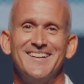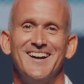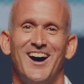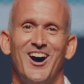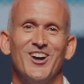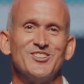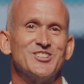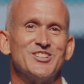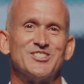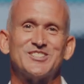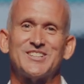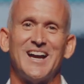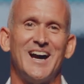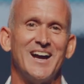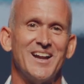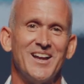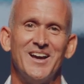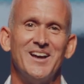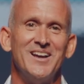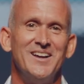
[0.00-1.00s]
I'll just
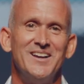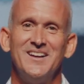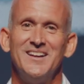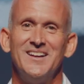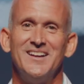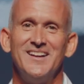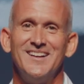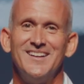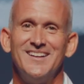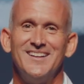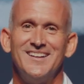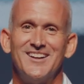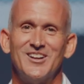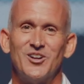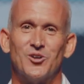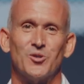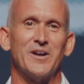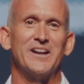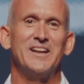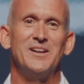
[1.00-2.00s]
kind of
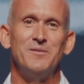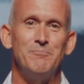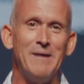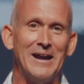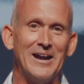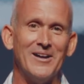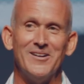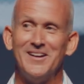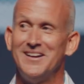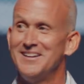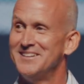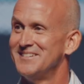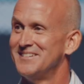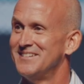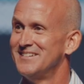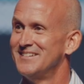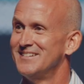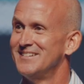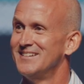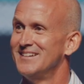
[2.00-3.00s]
grin and bear it.
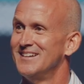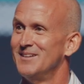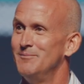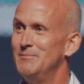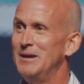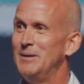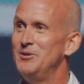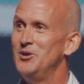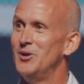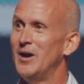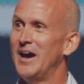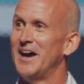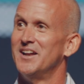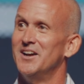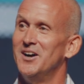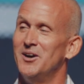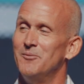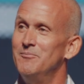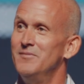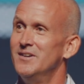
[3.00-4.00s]
Maybe you had
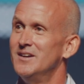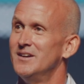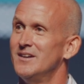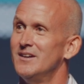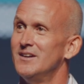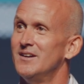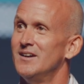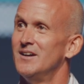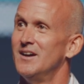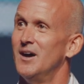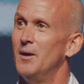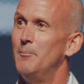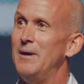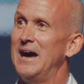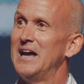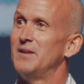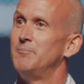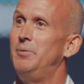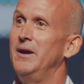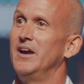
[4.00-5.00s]
a
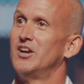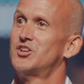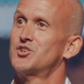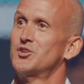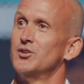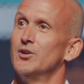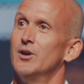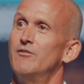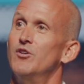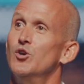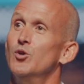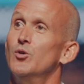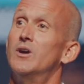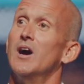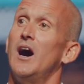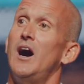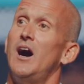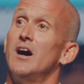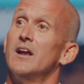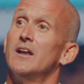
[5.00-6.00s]
bad picture of who
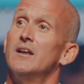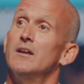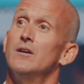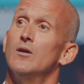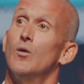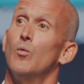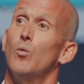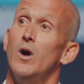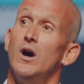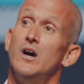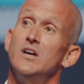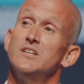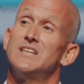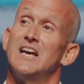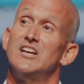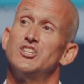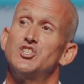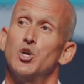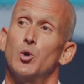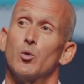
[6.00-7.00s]
God was
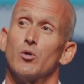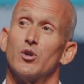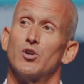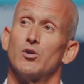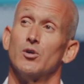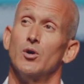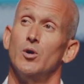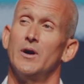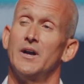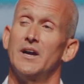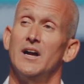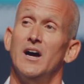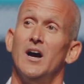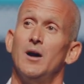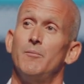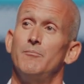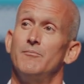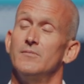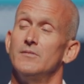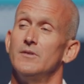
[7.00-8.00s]
as you were growing
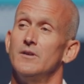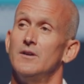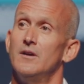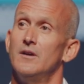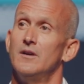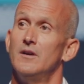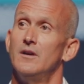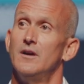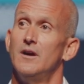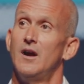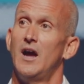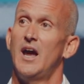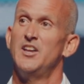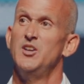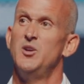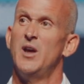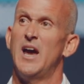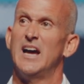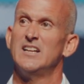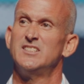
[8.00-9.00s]
up, and
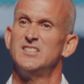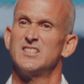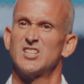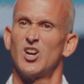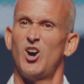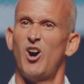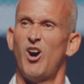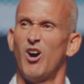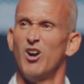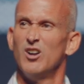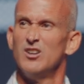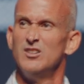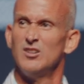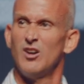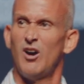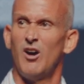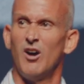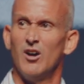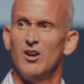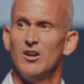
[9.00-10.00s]
you had just a hardened
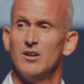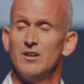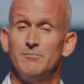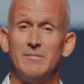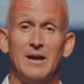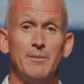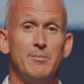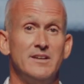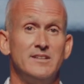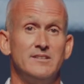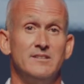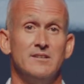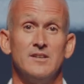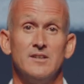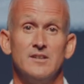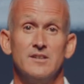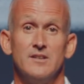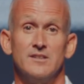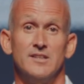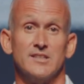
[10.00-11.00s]
heart. Maybe
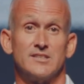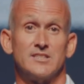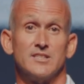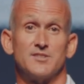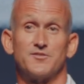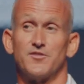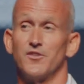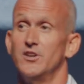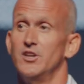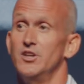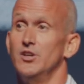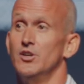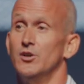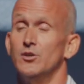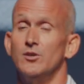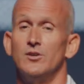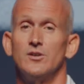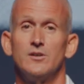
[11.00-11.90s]
this is for you.